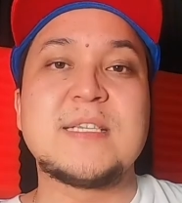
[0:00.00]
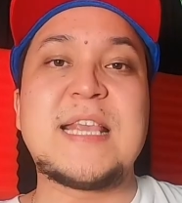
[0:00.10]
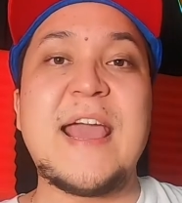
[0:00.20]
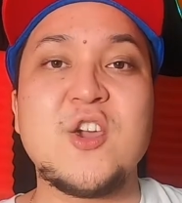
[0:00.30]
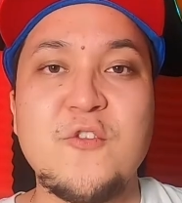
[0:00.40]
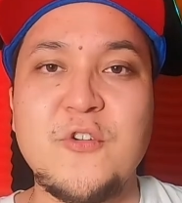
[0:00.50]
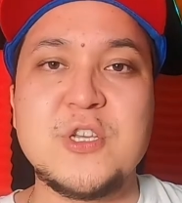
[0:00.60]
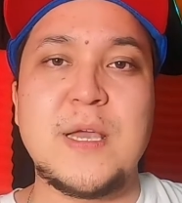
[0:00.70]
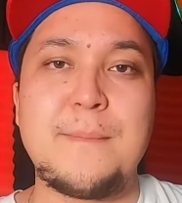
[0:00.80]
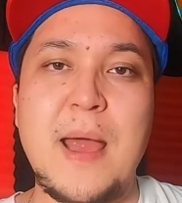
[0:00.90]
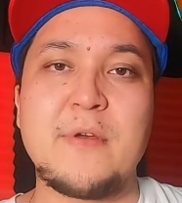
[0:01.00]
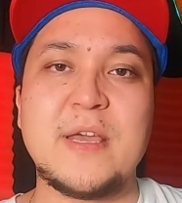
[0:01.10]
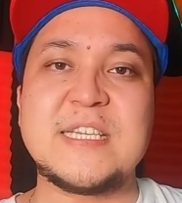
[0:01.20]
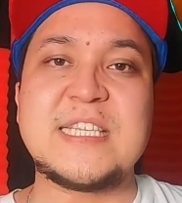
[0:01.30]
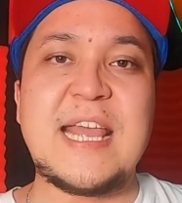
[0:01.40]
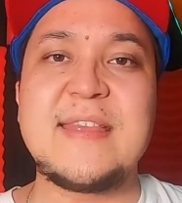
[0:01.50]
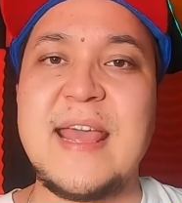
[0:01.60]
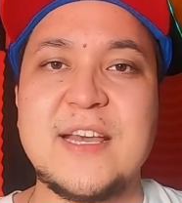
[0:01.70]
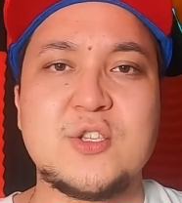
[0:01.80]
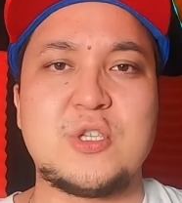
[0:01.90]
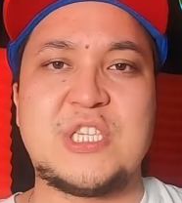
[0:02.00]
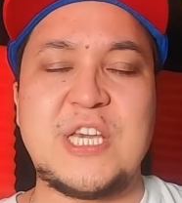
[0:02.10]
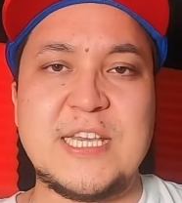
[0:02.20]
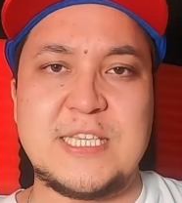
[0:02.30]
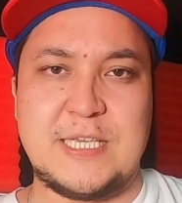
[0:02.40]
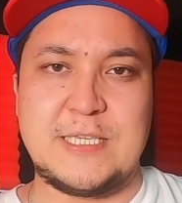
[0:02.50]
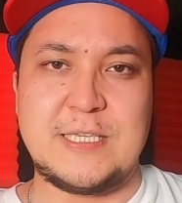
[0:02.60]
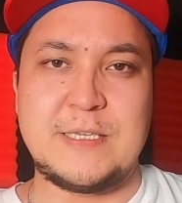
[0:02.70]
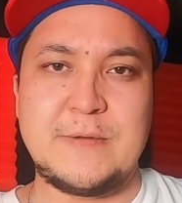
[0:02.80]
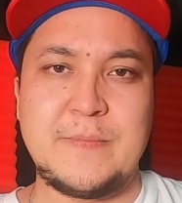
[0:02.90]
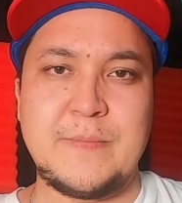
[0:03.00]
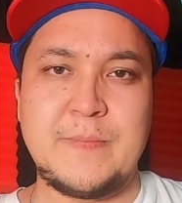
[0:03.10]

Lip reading: Thank you for the America stand next to justice.